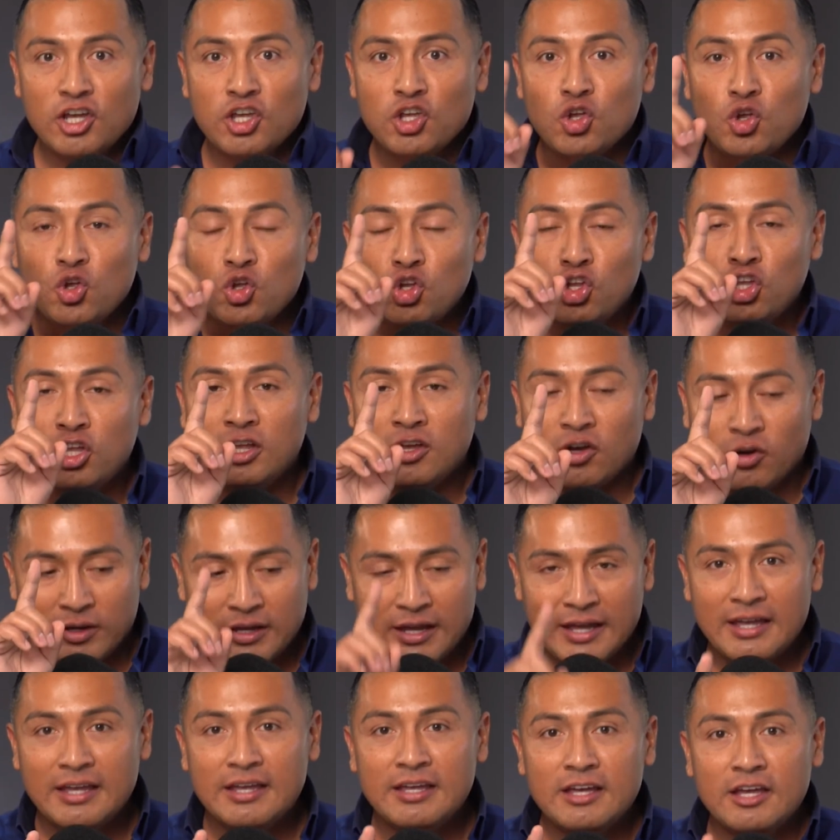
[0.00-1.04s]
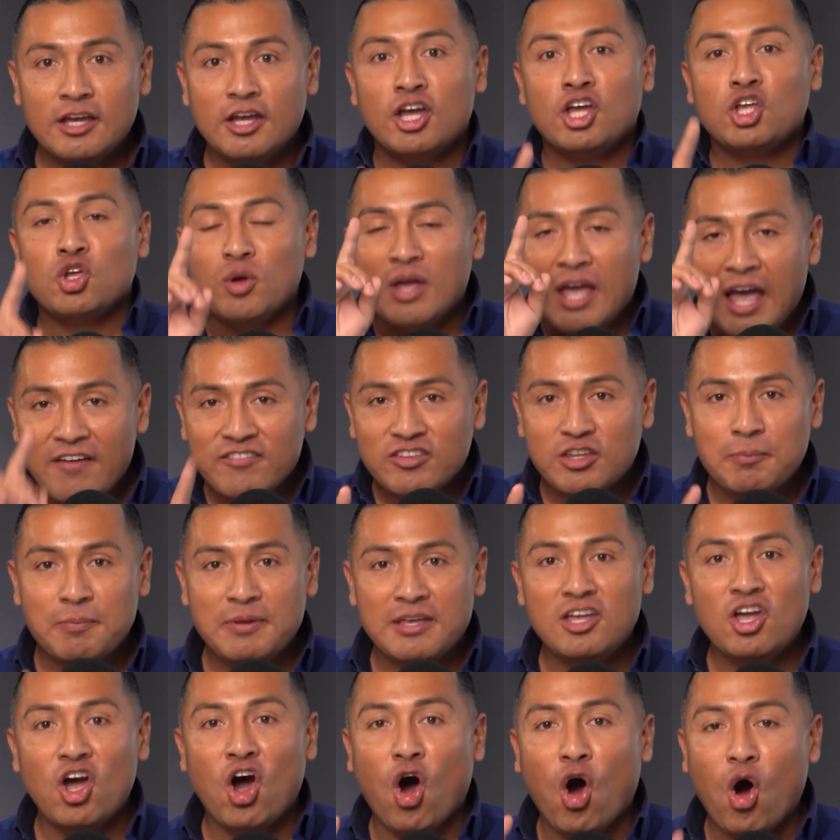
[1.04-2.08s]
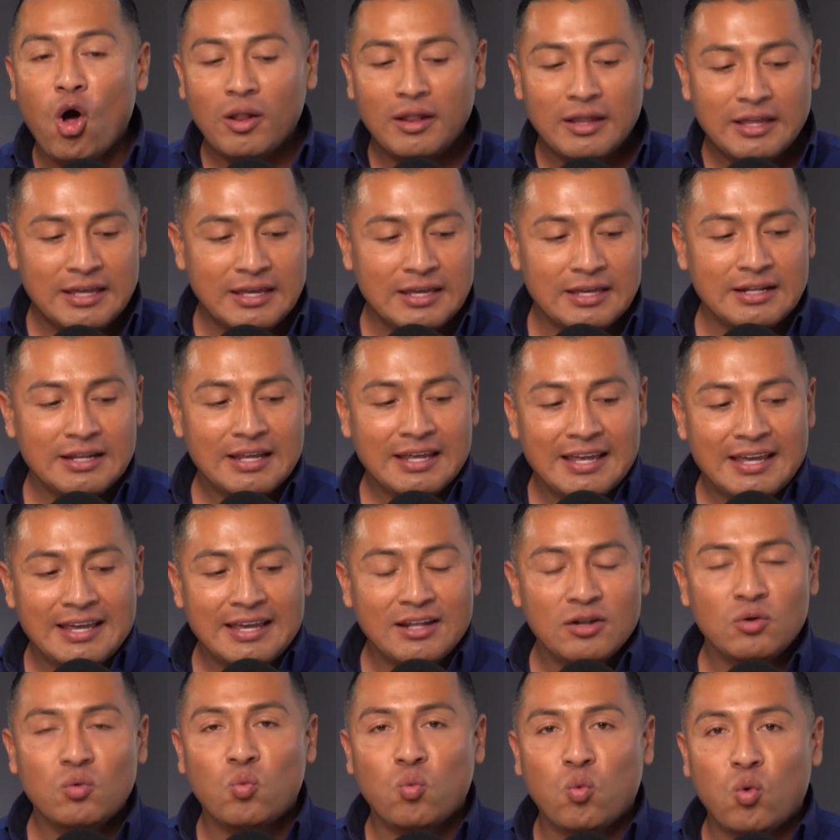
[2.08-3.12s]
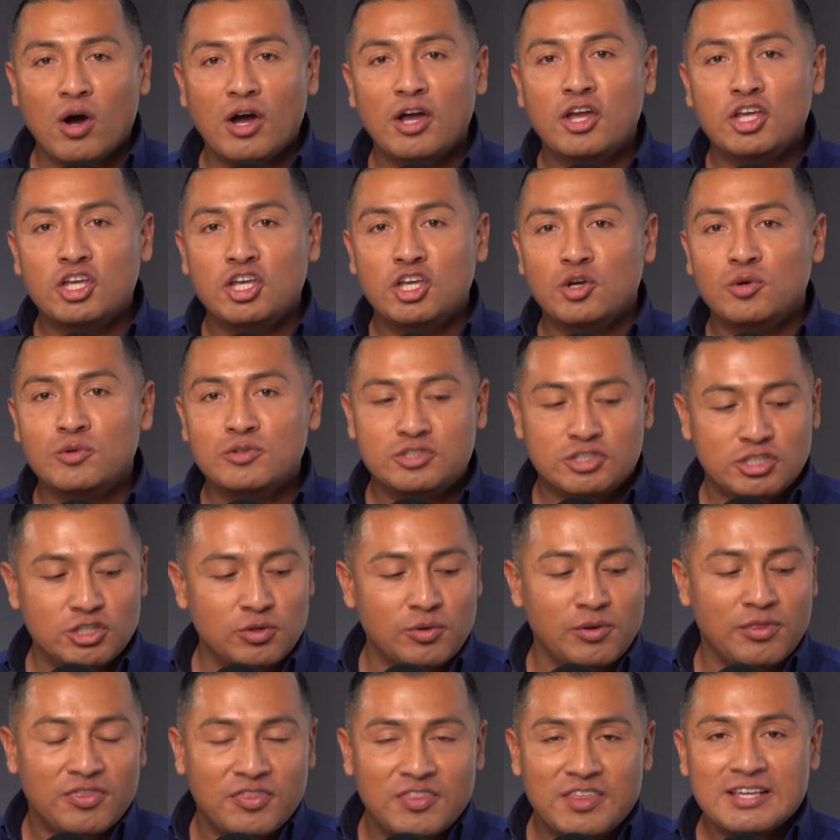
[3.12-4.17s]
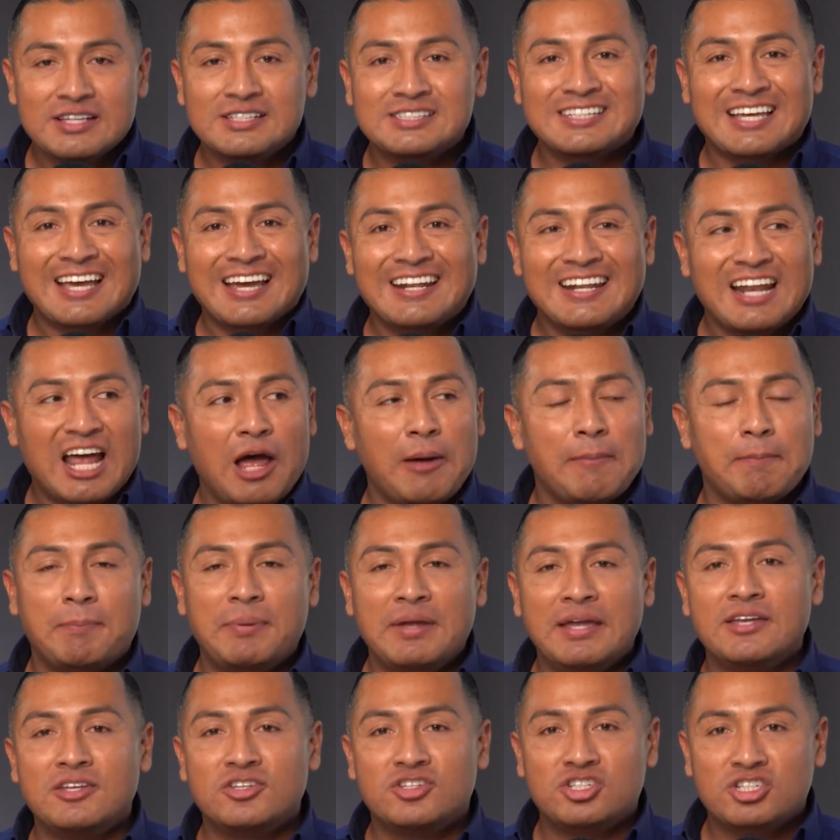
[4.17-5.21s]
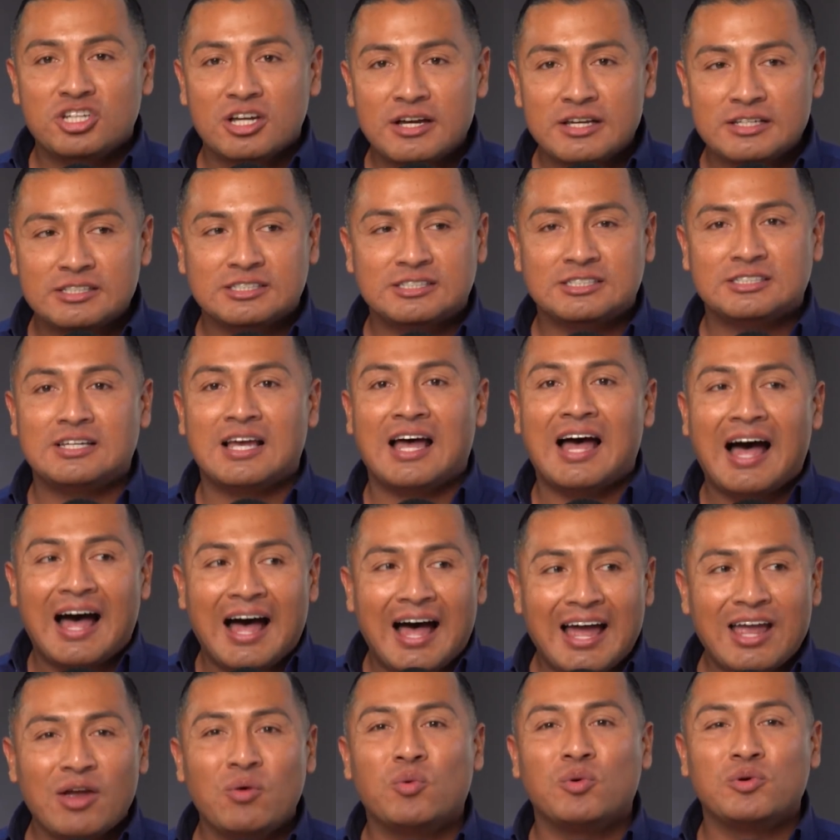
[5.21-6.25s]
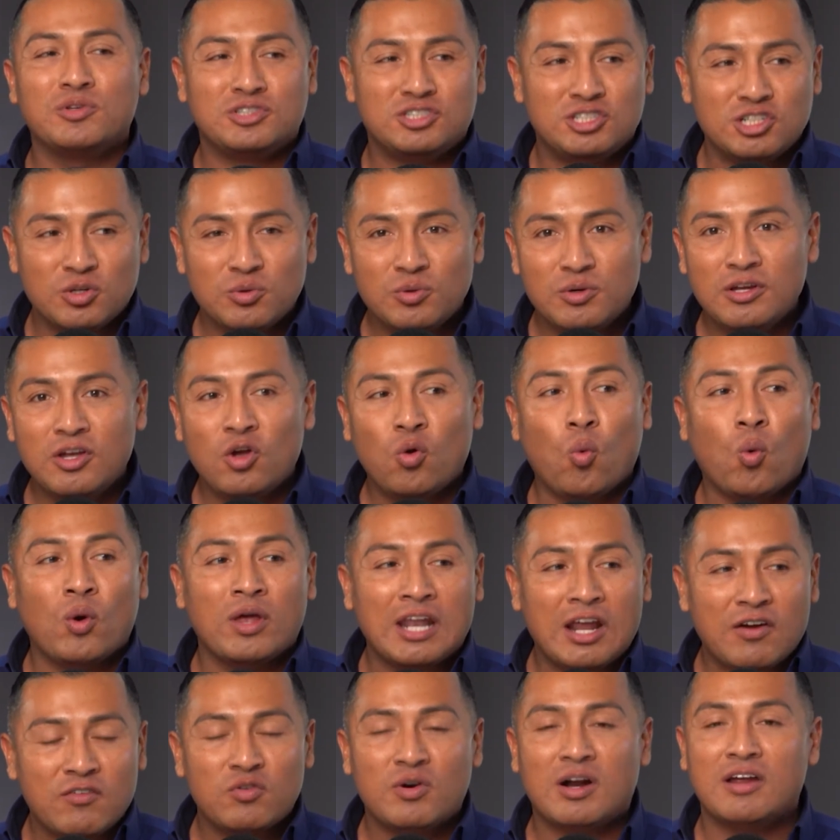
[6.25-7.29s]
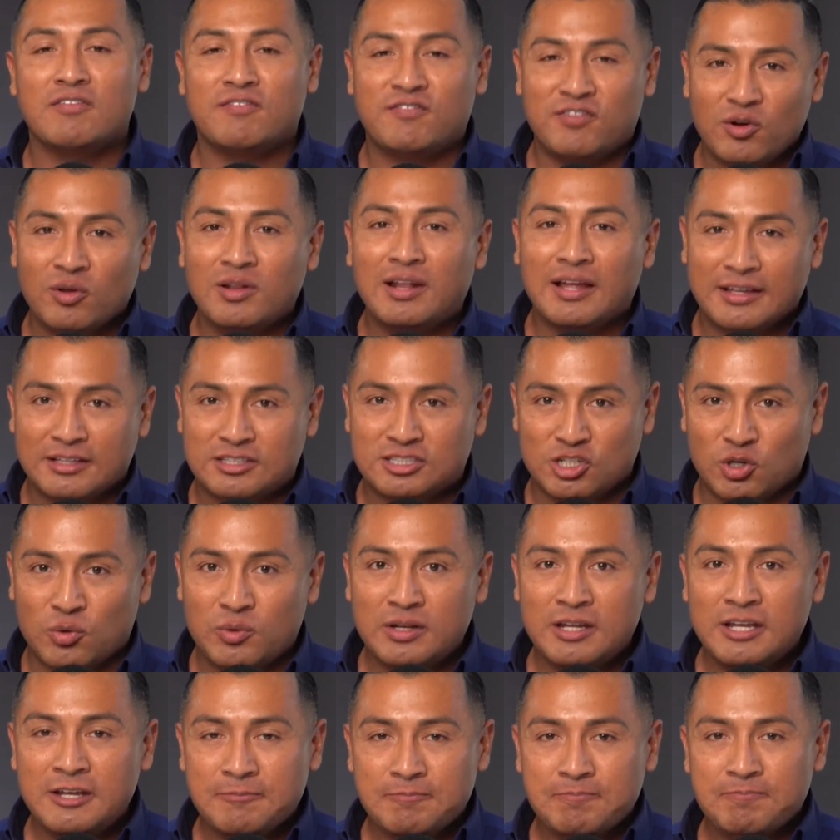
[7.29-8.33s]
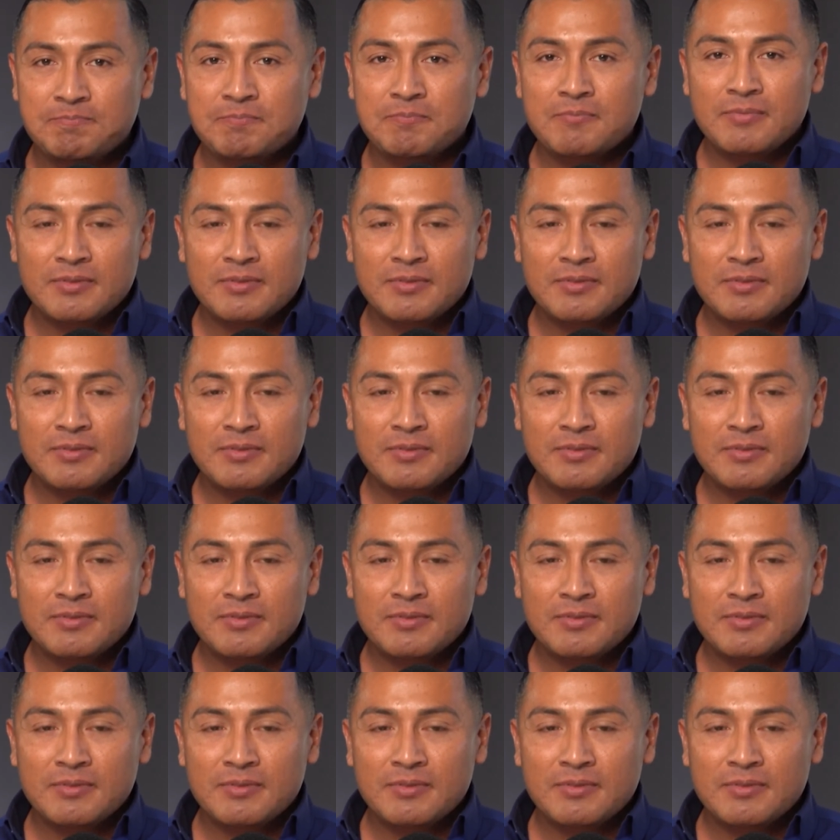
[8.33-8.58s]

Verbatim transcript: You, okay, you have to be all in in what you do. This cannot be just I will do it whenever I feel like doing it.